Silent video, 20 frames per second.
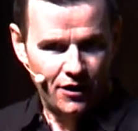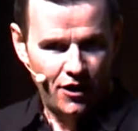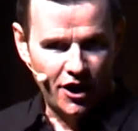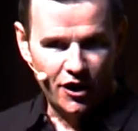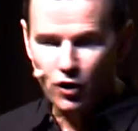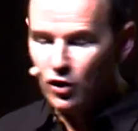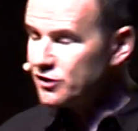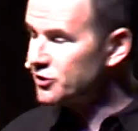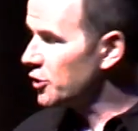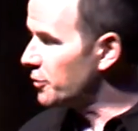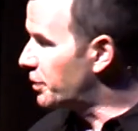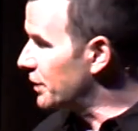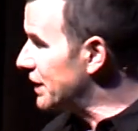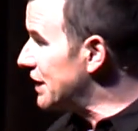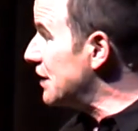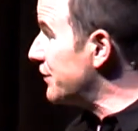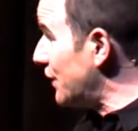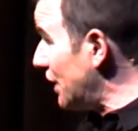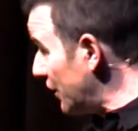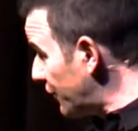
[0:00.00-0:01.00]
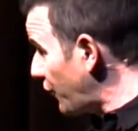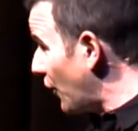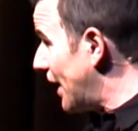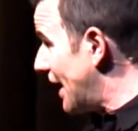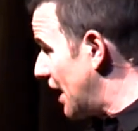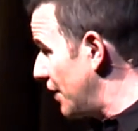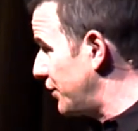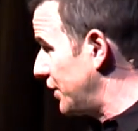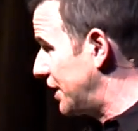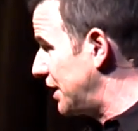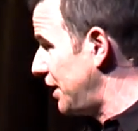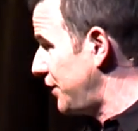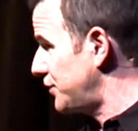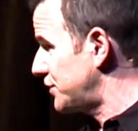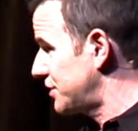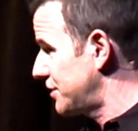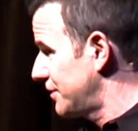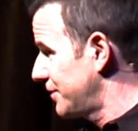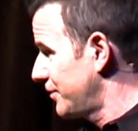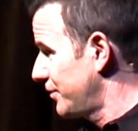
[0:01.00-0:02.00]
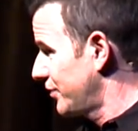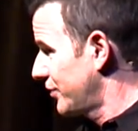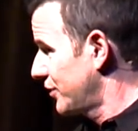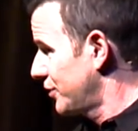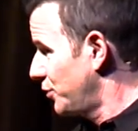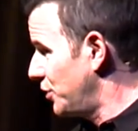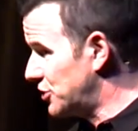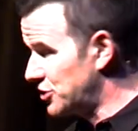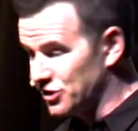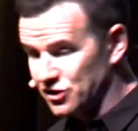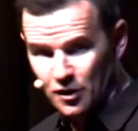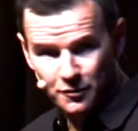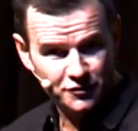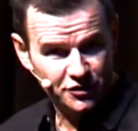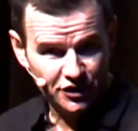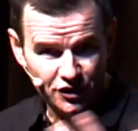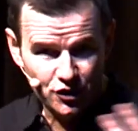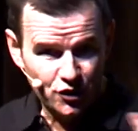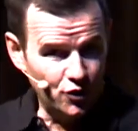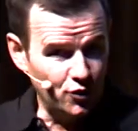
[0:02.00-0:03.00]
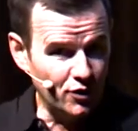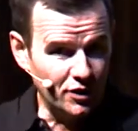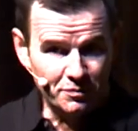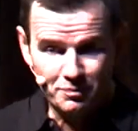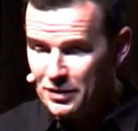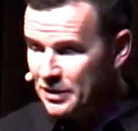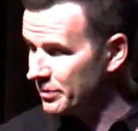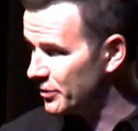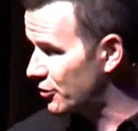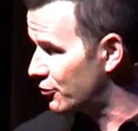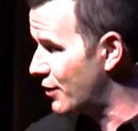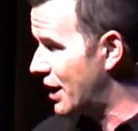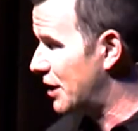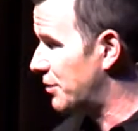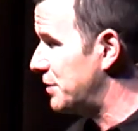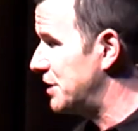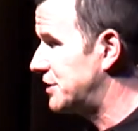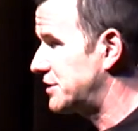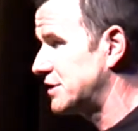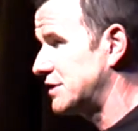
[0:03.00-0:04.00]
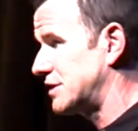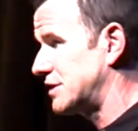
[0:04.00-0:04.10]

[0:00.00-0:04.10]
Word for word: I also believe if I have a gift, which is up to you and people around me to